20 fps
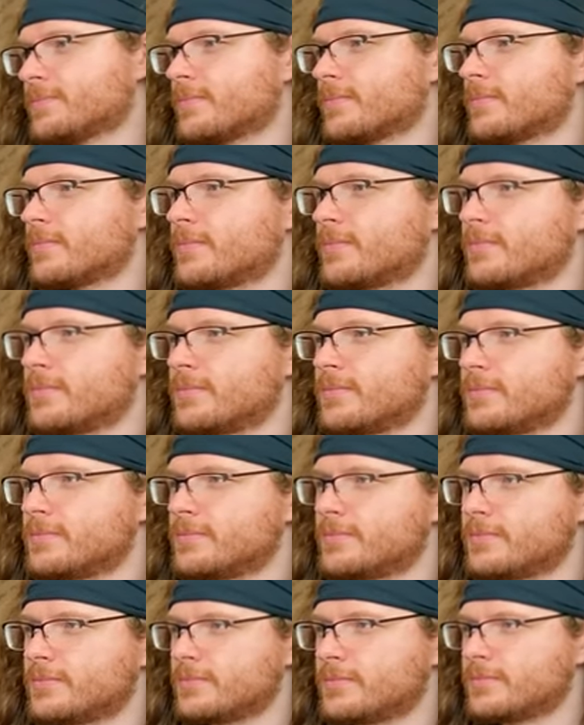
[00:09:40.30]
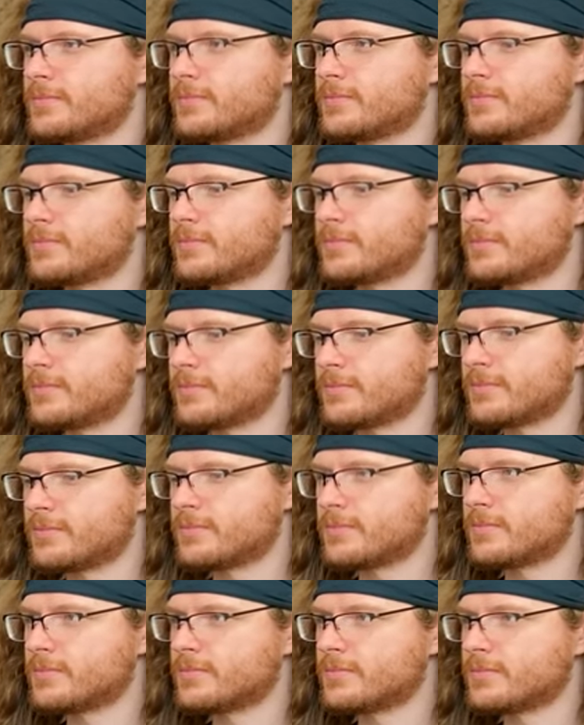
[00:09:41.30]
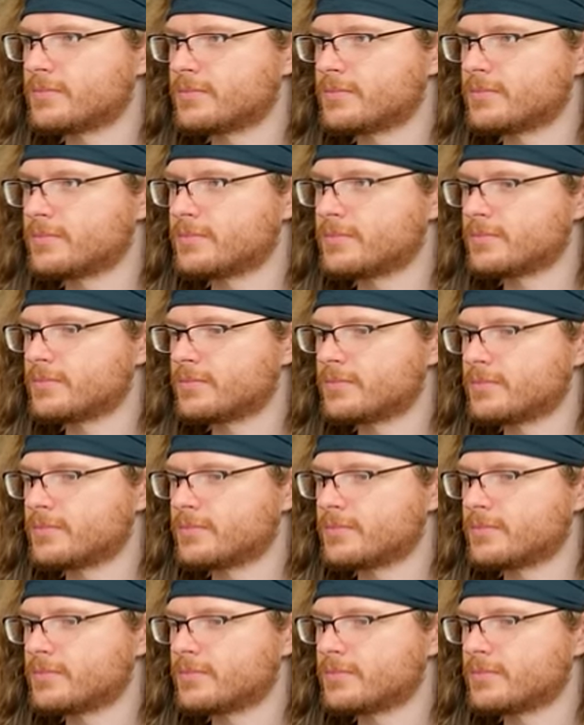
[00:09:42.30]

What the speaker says: (not speaking)